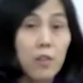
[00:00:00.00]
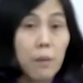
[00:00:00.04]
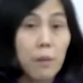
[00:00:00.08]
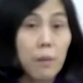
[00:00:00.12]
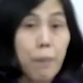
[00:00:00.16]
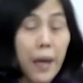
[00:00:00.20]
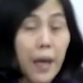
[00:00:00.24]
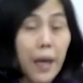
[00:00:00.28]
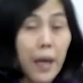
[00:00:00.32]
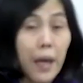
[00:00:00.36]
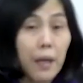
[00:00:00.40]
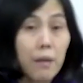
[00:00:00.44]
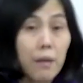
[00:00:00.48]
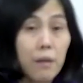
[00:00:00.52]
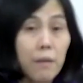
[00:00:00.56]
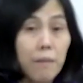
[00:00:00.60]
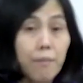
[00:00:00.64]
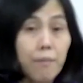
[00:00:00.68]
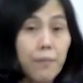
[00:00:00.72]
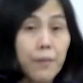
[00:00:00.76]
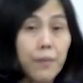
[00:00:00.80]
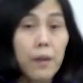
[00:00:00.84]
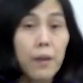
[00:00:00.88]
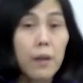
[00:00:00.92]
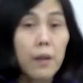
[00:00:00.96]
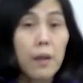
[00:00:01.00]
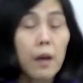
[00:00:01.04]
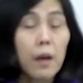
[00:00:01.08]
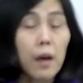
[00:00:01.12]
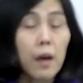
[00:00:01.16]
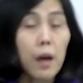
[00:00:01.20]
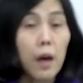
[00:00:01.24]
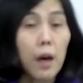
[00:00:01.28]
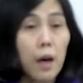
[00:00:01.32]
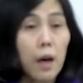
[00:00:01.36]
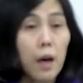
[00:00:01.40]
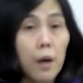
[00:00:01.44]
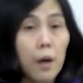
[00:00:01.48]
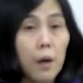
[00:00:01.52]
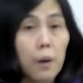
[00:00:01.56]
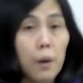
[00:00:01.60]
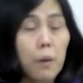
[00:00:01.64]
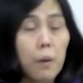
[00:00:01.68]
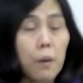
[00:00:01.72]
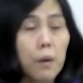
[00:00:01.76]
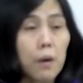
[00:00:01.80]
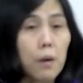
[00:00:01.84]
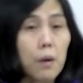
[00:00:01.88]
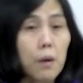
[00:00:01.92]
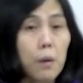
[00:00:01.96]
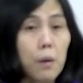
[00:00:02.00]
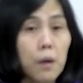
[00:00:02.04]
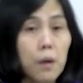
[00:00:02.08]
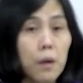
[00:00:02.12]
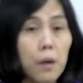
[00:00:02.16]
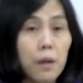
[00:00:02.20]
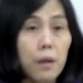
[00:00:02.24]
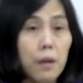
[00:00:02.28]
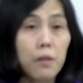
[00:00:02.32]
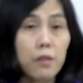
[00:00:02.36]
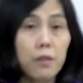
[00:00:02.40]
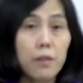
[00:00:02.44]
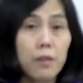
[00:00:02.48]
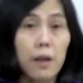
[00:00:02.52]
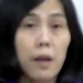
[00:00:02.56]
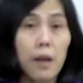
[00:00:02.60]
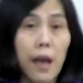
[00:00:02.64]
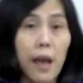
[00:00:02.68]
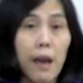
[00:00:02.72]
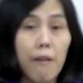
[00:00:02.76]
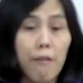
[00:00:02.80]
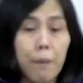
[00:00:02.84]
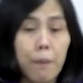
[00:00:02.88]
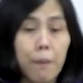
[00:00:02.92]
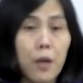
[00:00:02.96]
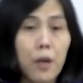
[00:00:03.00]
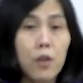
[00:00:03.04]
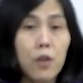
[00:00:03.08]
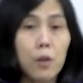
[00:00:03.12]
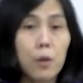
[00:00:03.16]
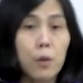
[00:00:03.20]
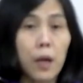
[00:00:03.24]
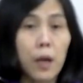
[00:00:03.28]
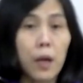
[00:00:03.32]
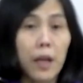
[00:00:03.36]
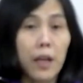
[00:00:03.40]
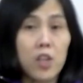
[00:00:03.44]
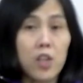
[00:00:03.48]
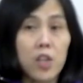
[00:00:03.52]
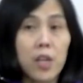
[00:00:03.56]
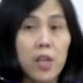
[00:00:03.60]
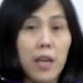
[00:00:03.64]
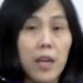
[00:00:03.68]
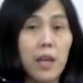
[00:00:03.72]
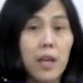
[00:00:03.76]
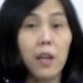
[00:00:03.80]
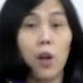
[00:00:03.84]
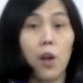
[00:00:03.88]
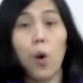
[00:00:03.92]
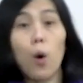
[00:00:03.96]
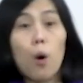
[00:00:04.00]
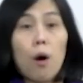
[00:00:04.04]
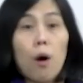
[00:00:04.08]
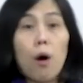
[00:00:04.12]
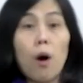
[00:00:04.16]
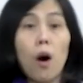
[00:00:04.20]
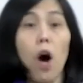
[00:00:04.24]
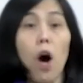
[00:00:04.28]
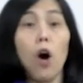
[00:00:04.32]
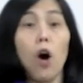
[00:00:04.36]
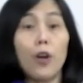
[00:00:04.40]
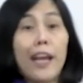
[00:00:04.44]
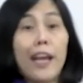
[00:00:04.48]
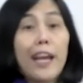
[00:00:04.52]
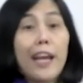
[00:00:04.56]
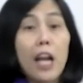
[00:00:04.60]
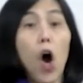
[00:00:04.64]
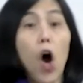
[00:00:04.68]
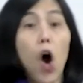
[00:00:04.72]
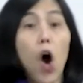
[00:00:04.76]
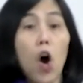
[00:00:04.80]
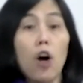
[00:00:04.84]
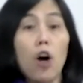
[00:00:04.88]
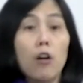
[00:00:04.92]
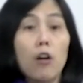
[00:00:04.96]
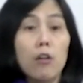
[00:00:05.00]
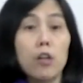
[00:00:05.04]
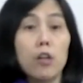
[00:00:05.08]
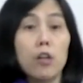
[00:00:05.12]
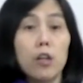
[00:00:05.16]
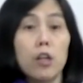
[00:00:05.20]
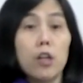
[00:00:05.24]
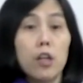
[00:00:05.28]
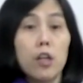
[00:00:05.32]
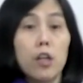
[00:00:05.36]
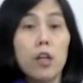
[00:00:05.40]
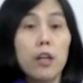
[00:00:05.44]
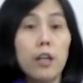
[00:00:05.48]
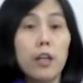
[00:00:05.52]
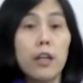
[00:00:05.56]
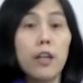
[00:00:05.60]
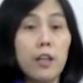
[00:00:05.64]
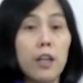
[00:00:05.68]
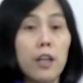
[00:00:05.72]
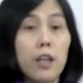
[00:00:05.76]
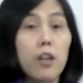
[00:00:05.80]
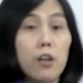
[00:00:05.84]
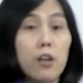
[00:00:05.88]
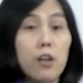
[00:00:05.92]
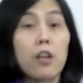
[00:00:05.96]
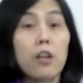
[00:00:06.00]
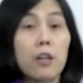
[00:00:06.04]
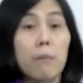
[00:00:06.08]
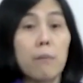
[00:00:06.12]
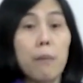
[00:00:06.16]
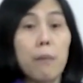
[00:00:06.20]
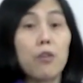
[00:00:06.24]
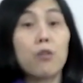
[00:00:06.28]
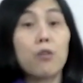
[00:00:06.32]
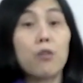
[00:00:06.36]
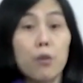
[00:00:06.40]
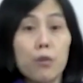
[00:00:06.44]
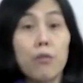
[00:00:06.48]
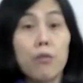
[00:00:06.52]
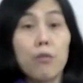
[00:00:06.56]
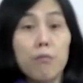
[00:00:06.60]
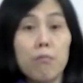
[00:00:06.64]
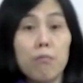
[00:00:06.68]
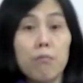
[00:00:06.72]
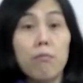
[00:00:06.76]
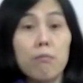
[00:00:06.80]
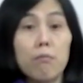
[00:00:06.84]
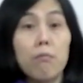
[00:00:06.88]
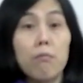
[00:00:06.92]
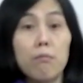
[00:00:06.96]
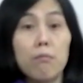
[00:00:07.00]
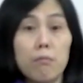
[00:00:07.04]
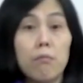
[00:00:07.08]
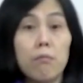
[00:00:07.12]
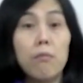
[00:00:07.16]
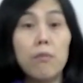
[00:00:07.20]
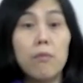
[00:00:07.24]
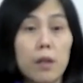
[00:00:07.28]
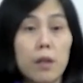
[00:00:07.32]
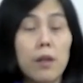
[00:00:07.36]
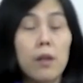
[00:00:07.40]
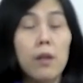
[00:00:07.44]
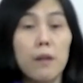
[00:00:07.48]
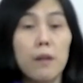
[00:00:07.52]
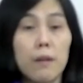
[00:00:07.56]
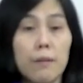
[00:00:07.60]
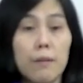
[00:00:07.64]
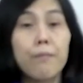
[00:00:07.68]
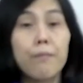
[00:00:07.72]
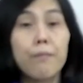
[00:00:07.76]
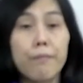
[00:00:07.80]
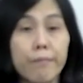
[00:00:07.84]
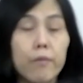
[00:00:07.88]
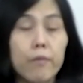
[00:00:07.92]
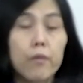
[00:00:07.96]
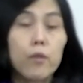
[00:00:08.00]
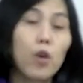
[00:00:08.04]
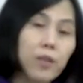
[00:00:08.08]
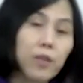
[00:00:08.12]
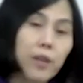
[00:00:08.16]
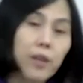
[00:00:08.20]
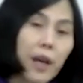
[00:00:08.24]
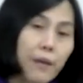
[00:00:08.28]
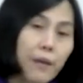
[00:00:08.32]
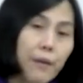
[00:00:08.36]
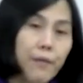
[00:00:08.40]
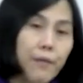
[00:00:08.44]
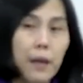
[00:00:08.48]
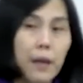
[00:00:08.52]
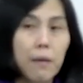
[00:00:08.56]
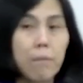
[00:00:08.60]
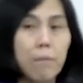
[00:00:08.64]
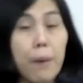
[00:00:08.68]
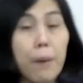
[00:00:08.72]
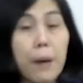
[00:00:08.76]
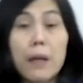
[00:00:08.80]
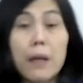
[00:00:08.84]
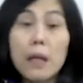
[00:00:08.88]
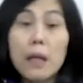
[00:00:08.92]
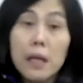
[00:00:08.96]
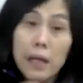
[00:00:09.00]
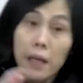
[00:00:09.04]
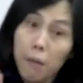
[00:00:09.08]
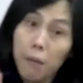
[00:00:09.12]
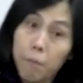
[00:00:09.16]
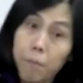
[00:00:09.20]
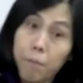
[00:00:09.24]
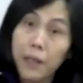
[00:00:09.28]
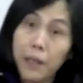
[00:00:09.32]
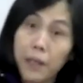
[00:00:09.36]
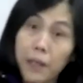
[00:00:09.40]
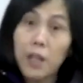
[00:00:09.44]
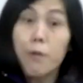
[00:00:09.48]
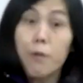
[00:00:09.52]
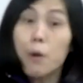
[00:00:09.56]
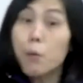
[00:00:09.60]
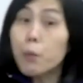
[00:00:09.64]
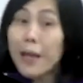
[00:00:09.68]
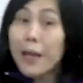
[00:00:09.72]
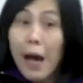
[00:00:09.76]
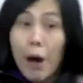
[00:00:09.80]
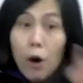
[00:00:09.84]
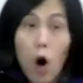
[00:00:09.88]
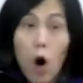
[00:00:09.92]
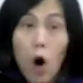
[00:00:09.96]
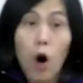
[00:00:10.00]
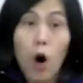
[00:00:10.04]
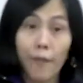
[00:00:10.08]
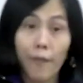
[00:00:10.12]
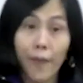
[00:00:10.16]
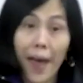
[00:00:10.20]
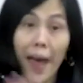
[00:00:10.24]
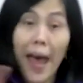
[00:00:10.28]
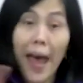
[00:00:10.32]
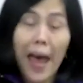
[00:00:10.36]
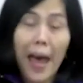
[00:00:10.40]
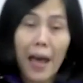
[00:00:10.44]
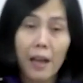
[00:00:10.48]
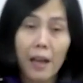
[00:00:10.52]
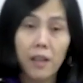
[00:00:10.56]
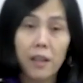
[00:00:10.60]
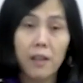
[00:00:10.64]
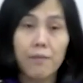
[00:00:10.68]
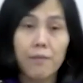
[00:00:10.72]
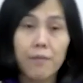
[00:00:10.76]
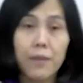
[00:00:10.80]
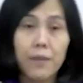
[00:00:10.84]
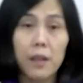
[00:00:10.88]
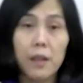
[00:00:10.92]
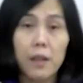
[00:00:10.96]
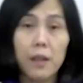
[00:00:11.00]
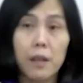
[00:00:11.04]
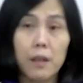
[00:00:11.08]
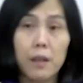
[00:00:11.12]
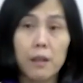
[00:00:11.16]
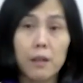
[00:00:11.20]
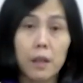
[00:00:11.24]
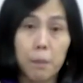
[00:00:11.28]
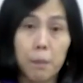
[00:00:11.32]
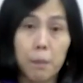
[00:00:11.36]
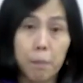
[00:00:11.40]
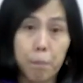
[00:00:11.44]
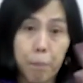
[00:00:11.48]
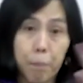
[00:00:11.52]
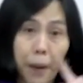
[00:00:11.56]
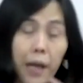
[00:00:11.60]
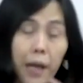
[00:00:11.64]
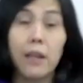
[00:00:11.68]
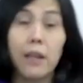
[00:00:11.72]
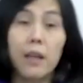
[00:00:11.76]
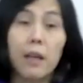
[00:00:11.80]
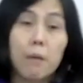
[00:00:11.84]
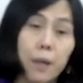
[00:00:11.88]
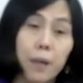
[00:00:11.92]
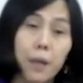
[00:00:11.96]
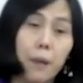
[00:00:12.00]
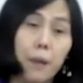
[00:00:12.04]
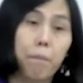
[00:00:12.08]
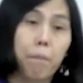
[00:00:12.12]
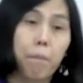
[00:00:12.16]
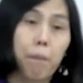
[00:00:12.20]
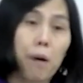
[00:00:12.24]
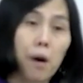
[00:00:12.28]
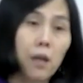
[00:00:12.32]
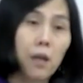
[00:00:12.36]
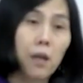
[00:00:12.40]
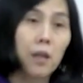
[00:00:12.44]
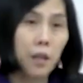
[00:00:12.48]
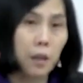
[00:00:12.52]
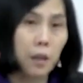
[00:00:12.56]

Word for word: a pain. Uh, or, or I have a patient who like shaking all day long. It can hurt the muscles. Those kind of things. But, but even without all that, the pain can be part of